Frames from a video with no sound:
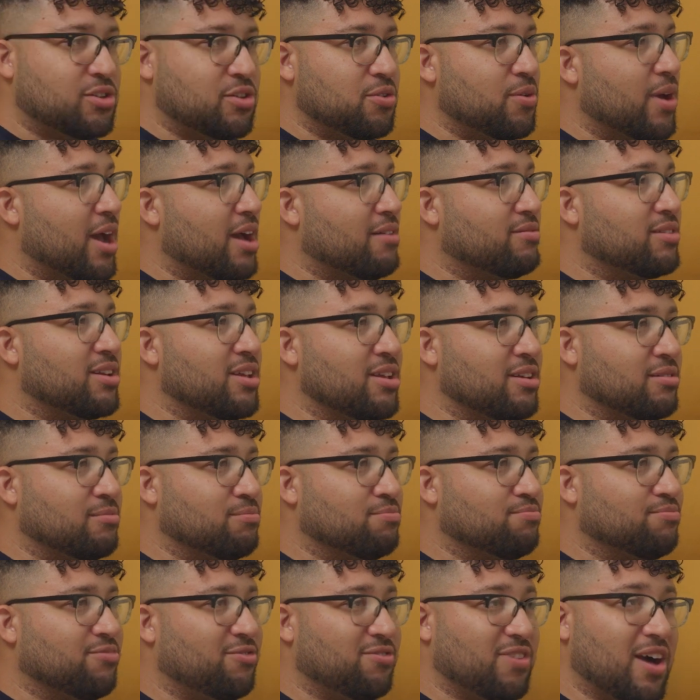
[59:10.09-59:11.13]
do you have any
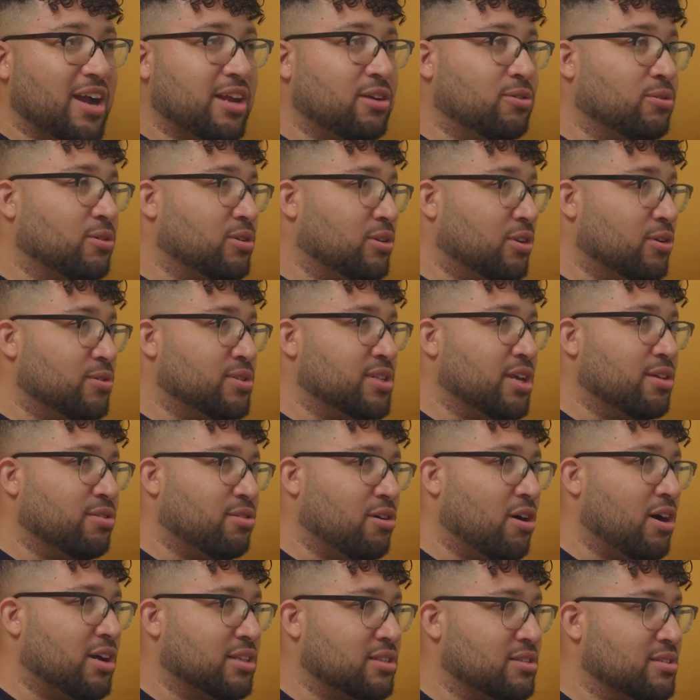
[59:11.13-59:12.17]
final closing
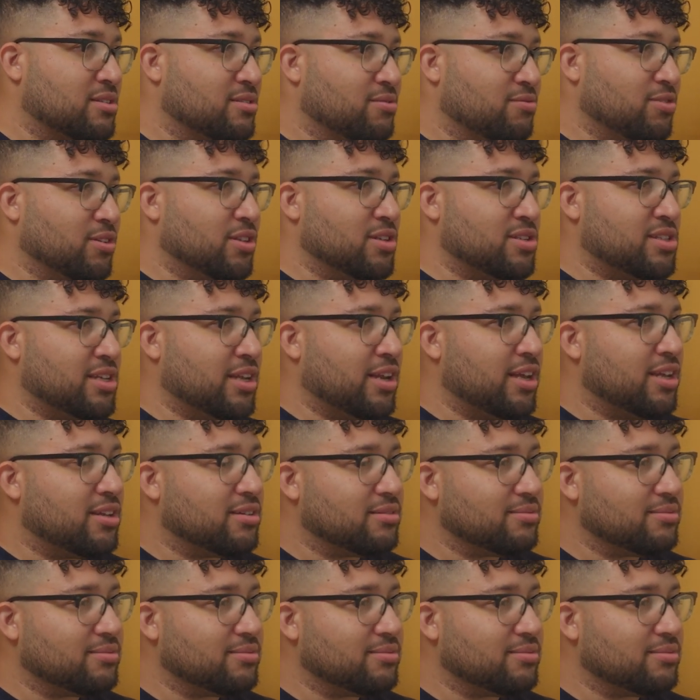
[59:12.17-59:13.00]
thoughts for the city?